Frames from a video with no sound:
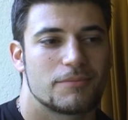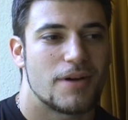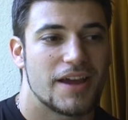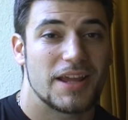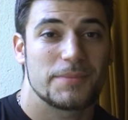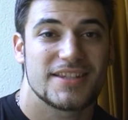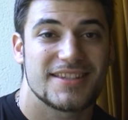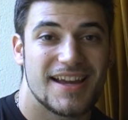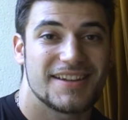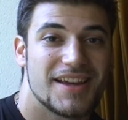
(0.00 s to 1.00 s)
My name is
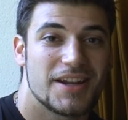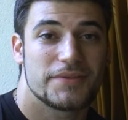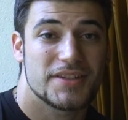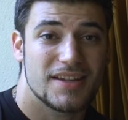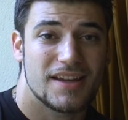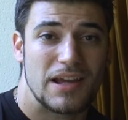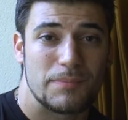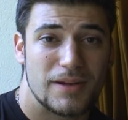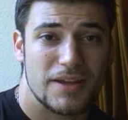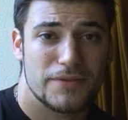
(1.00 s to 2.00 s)
Stan Ianevski and
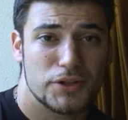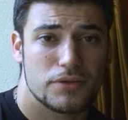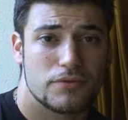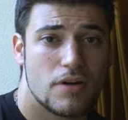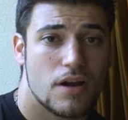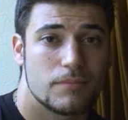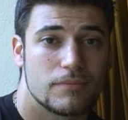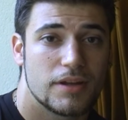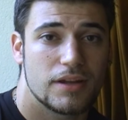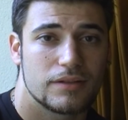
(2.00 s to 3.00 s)
I play Viktor
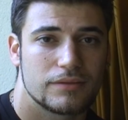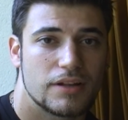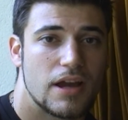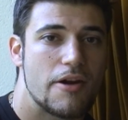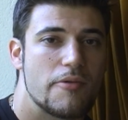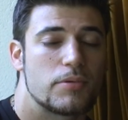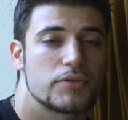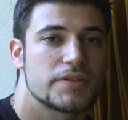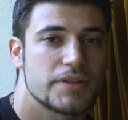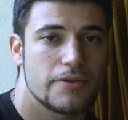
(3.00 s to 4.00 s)
Krum in the Harry
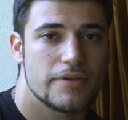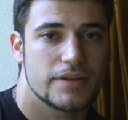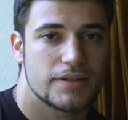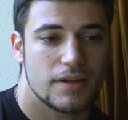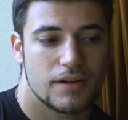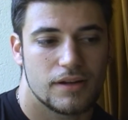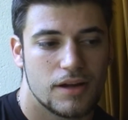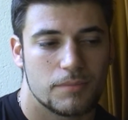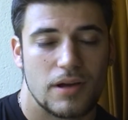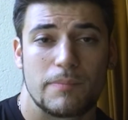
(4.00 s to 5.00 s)
Potter series and
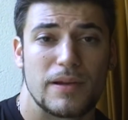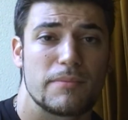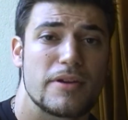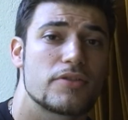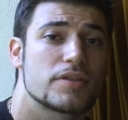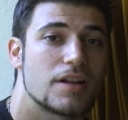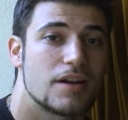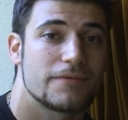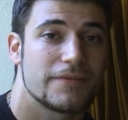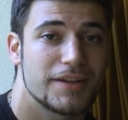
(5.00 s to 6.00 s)
um, I play
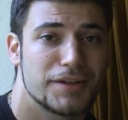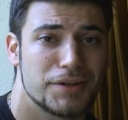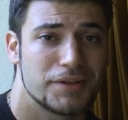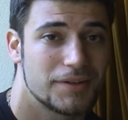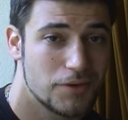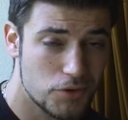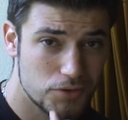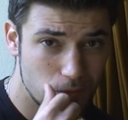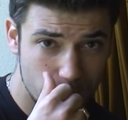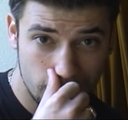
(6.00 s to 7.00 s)
Miroslav in
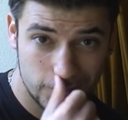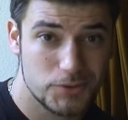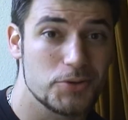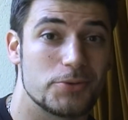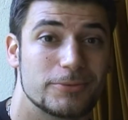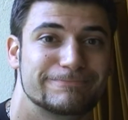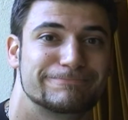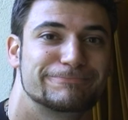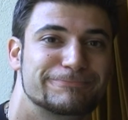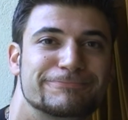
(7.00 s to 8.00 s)
Hostel Part 2.
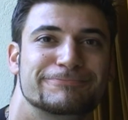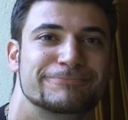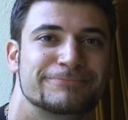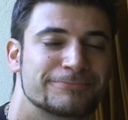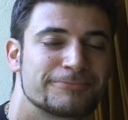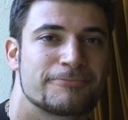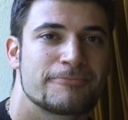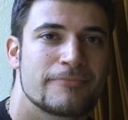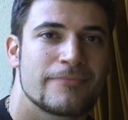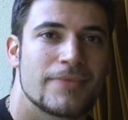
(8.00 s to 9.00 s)
This is your
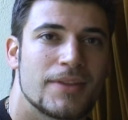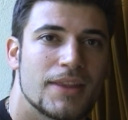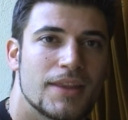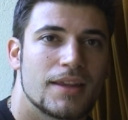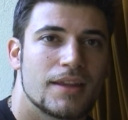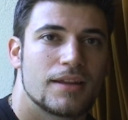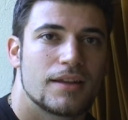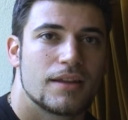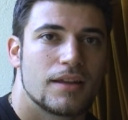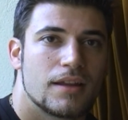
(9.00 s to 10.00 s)
second time that you have been at
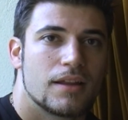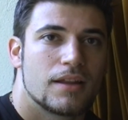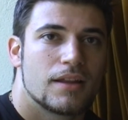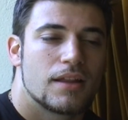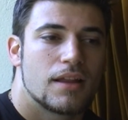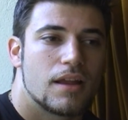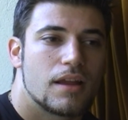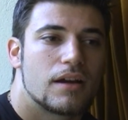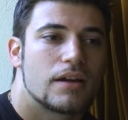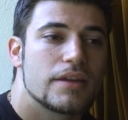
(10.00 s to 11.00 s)
the Elf Fantasy Fair?
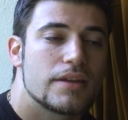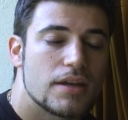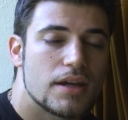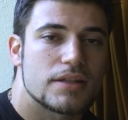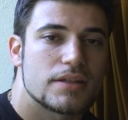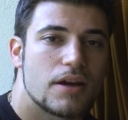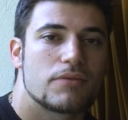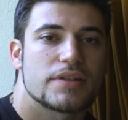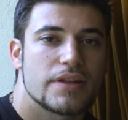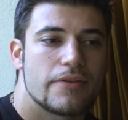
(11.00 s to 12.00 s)
Uh, yes, I
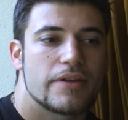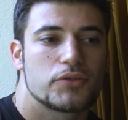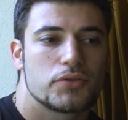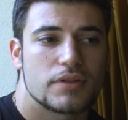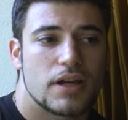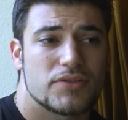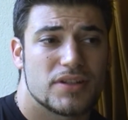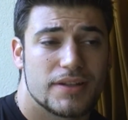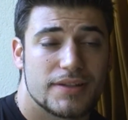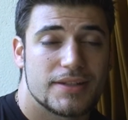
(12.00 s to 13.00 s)
was here in
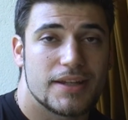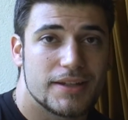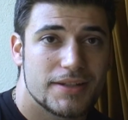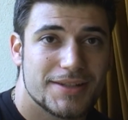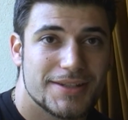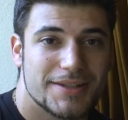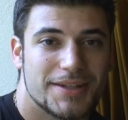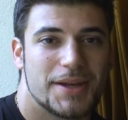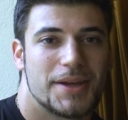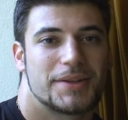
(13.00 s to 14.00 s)

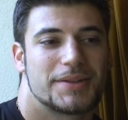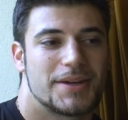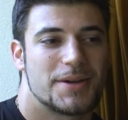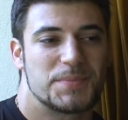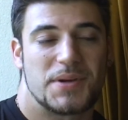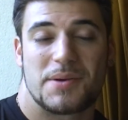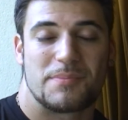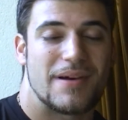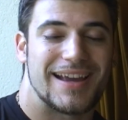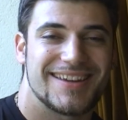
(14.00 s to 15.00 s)
2006 and um,
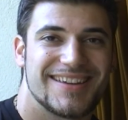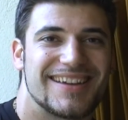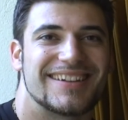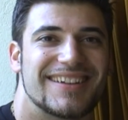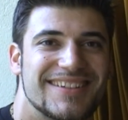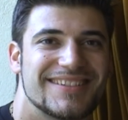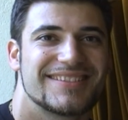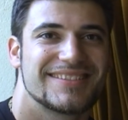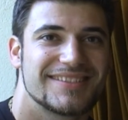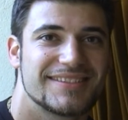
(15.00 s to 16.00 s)
I'm back again.
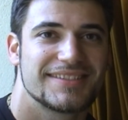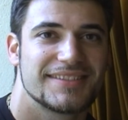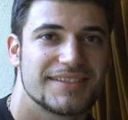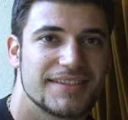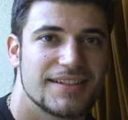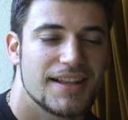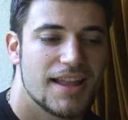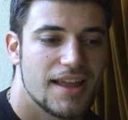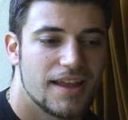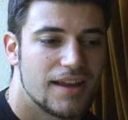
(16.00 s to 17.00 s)
What made you return?
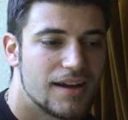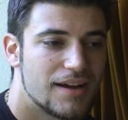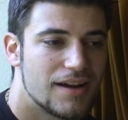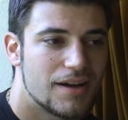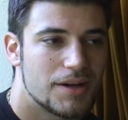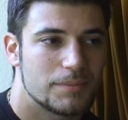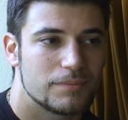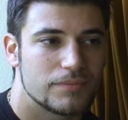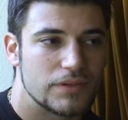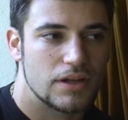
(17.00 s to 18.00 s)

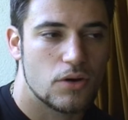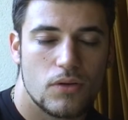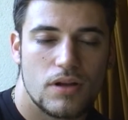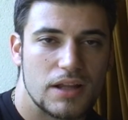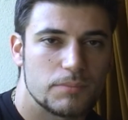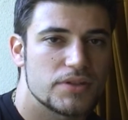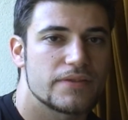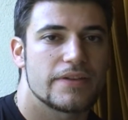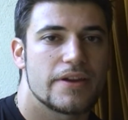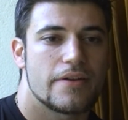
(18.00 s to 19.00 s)
Um, the whole
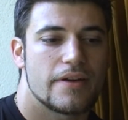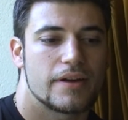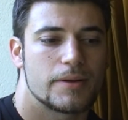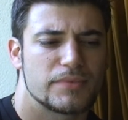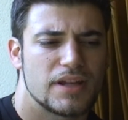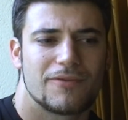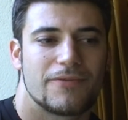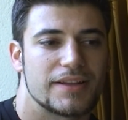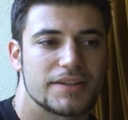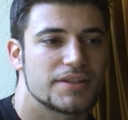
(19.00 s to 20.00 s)
atmosphere. Um, the Elf
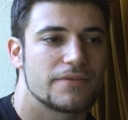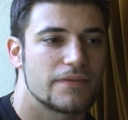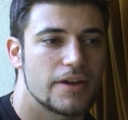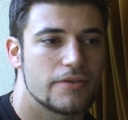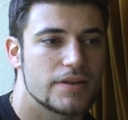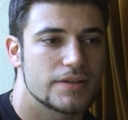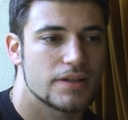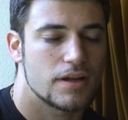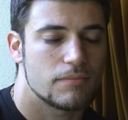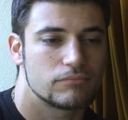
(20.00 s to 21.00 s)
Fantasy Fair is,
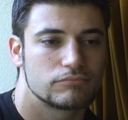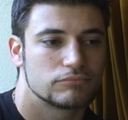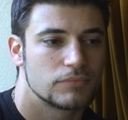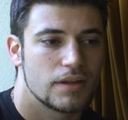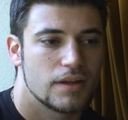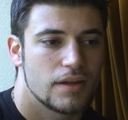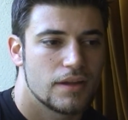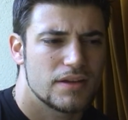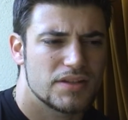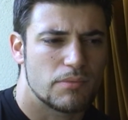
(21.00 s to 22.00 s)
um,
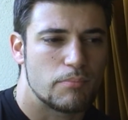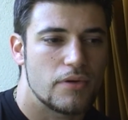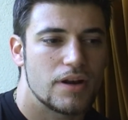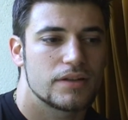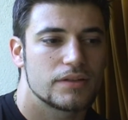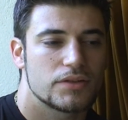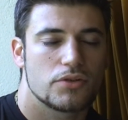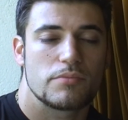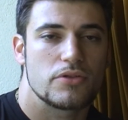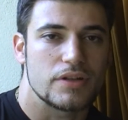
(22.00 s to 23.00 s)
is a brilliant
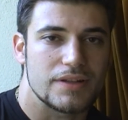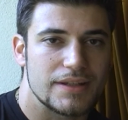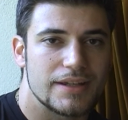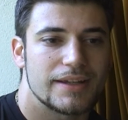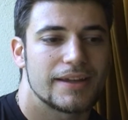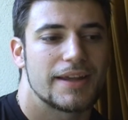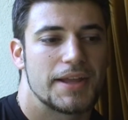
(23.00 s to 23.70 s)
community.